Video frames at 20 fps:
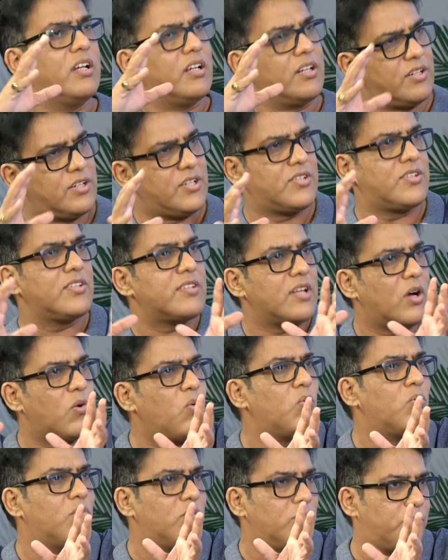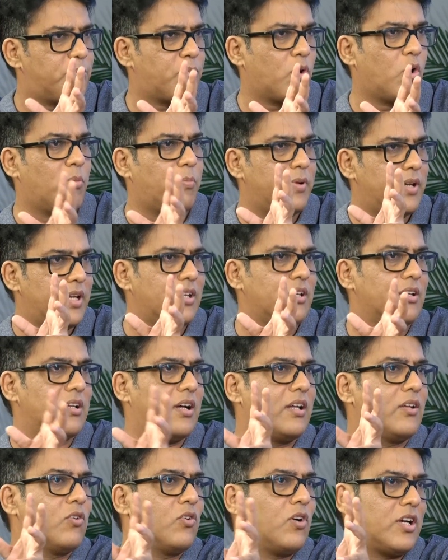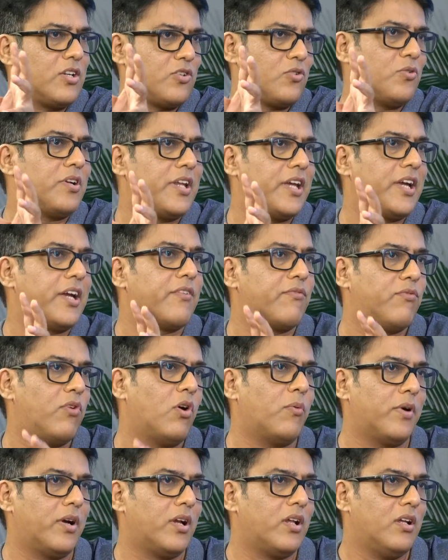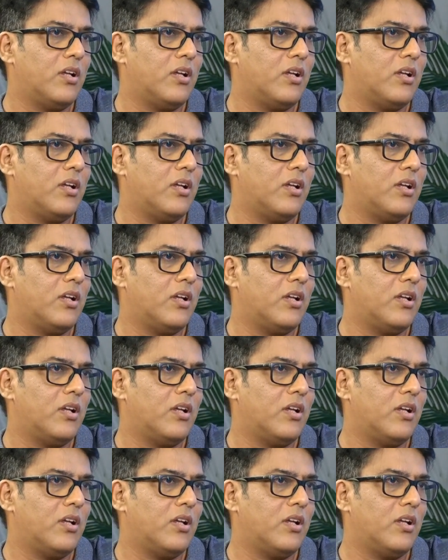this is how probably I should take it forward.